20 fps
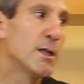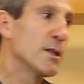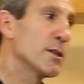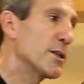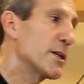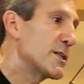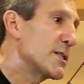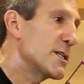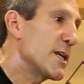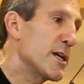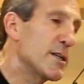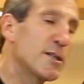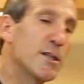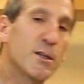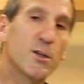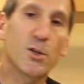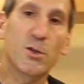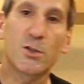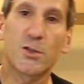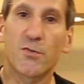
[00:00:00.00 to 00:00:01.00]
let's say I did
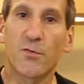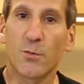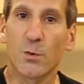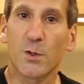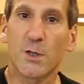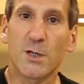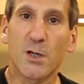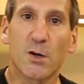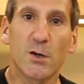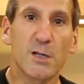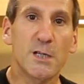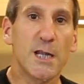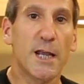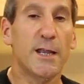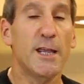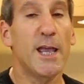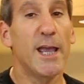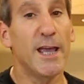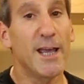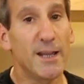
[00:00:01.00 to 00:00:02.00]
those 4 as hard as I
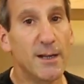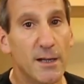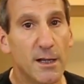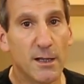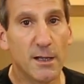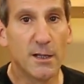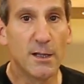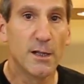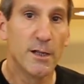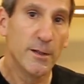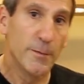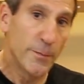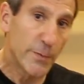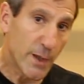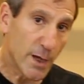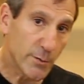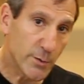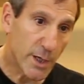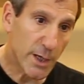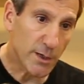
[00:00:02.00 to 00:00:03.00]
can,
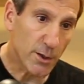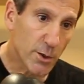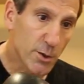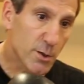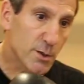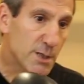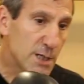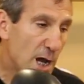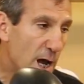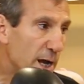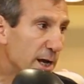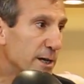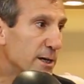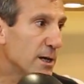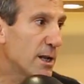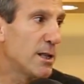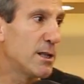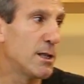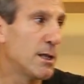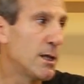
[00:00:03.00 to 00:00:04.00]
I'm getting a little tired,